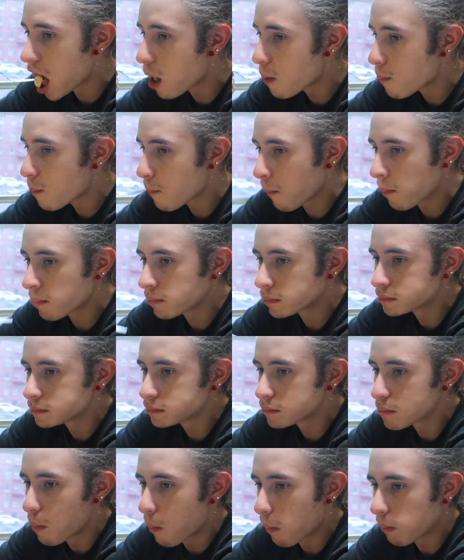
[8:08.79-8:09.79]
Dun dun. I
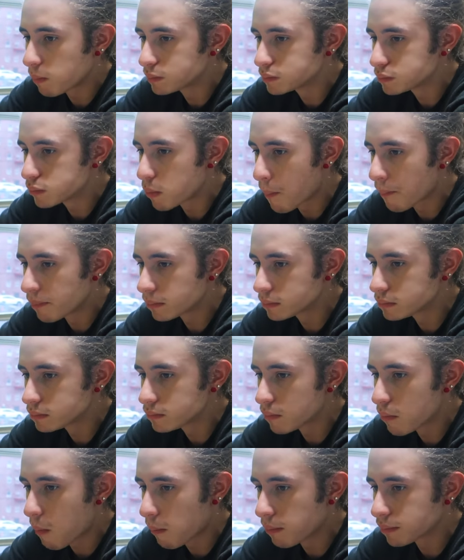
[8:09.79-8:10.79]
didn't cook it as much,
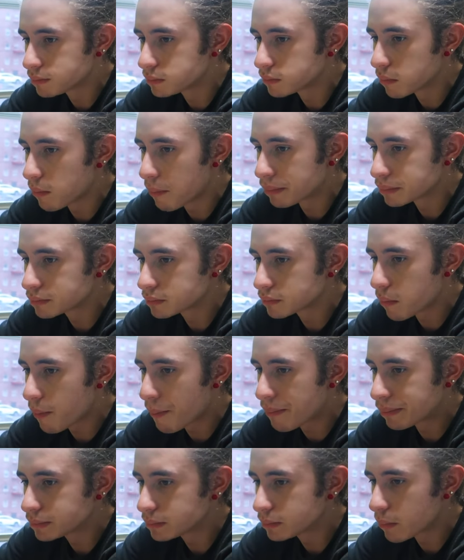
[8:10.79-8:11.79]
which
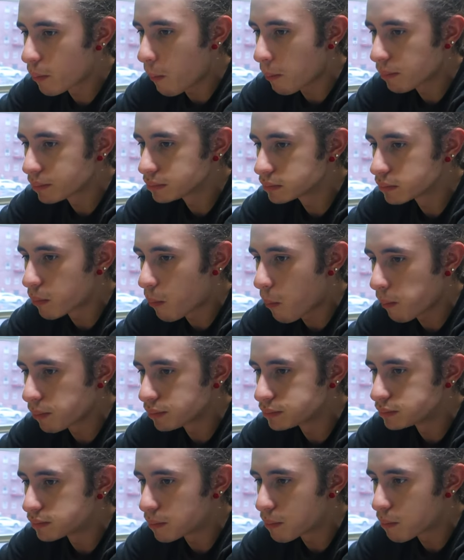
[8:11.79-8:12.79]
that doesn't make a difference,
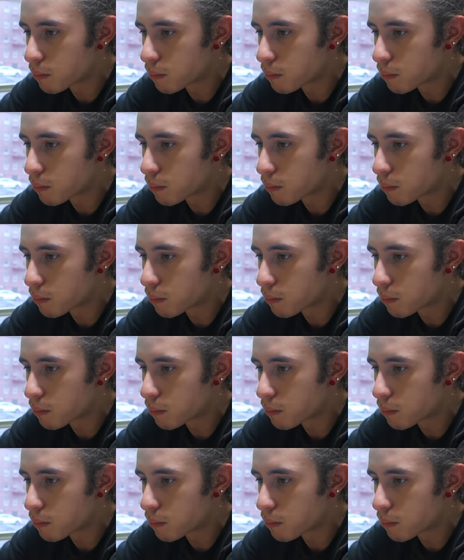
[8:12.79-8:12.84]
but.